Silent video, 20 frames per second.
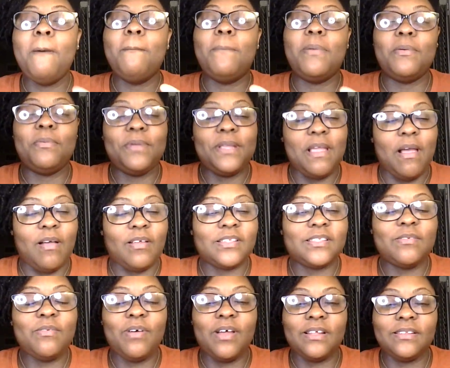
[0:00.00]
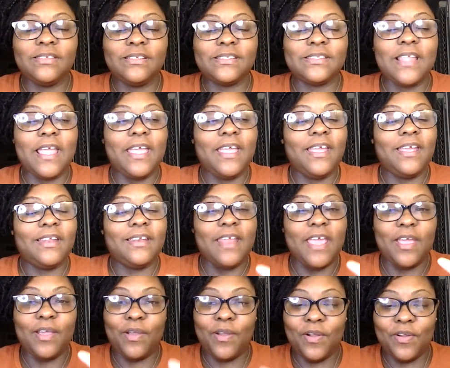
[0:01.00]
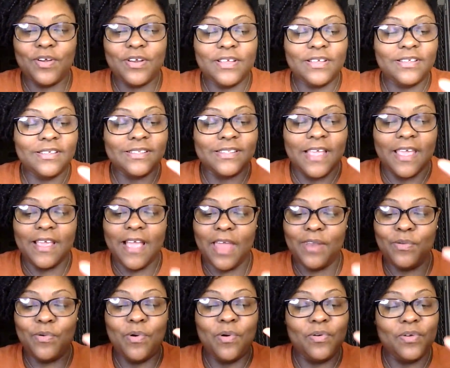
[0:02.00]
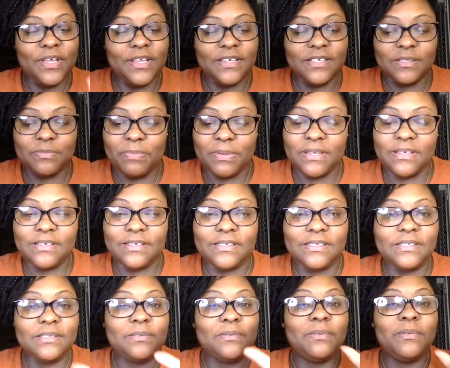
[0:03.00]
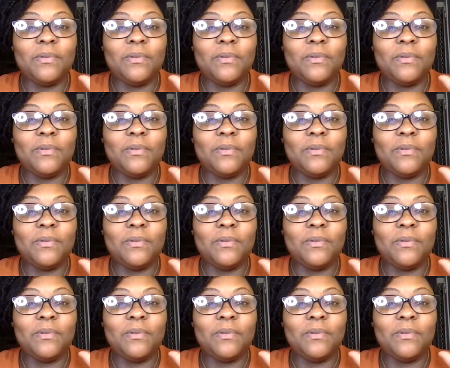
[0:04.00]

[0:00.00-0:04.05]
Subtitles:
But we also understand that Curtis ain't got no hoe in his blood,